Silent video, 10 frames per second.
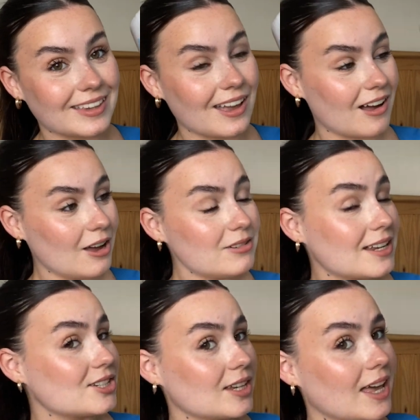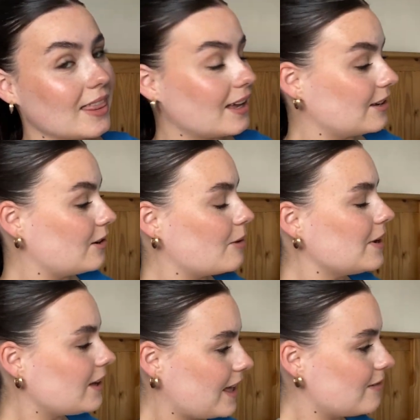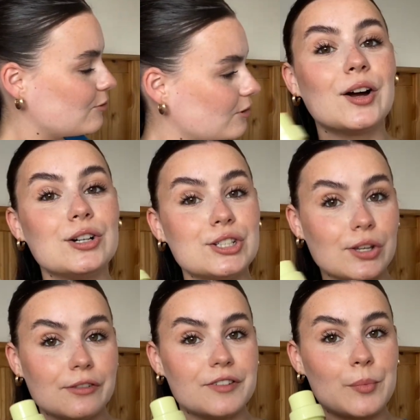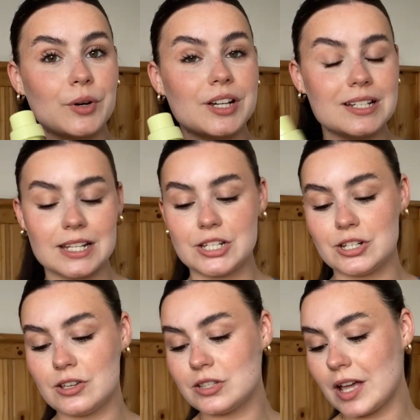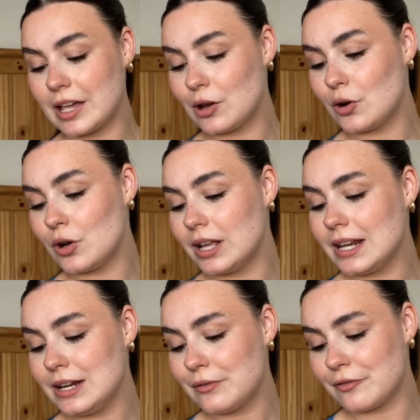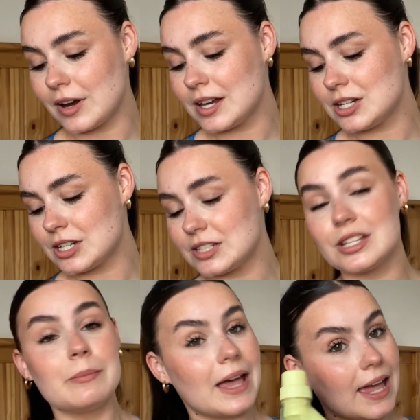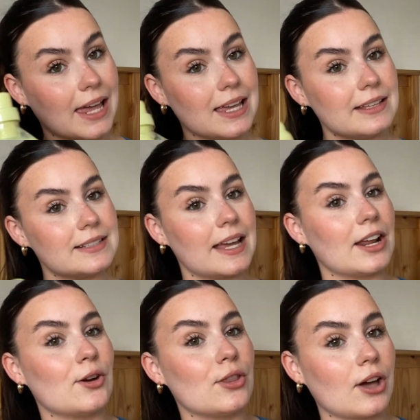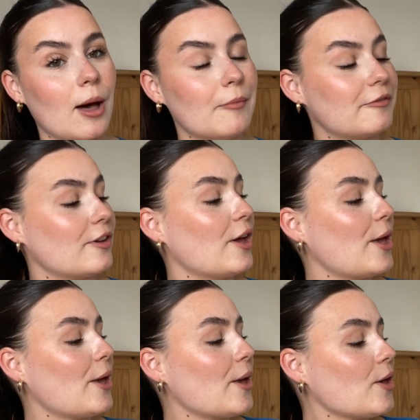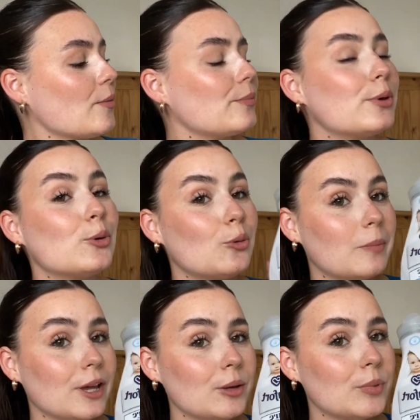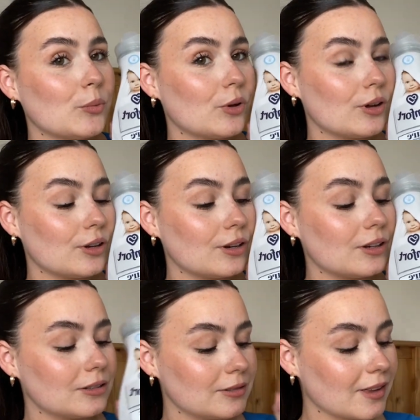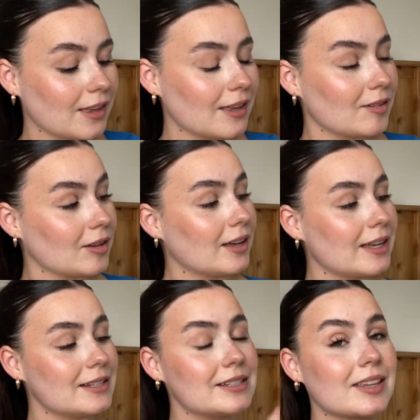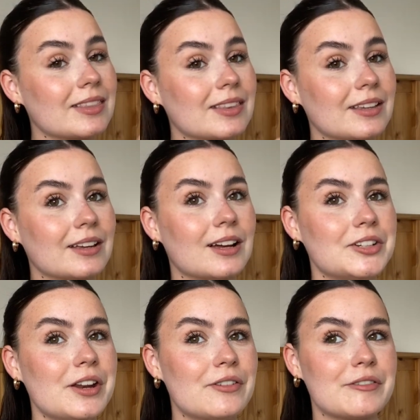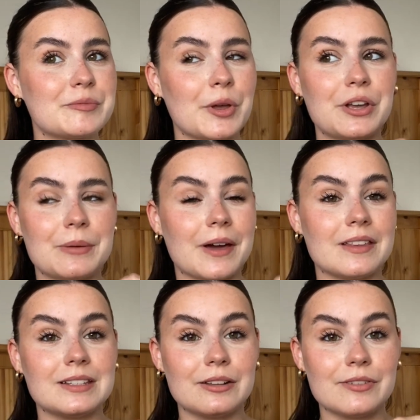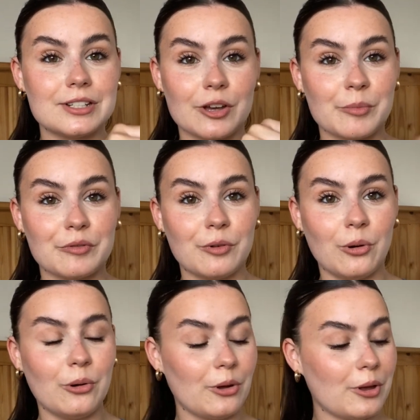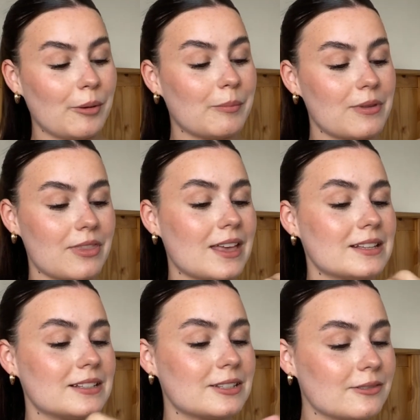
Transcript: I would actually get that. I mean, I have got that. I've got 2 fabric conditioners. I got Clean and Fresh Summer Haze, and I got the Comfort Pure Baby one. And I don't know if I've spoken about this in a video before, but this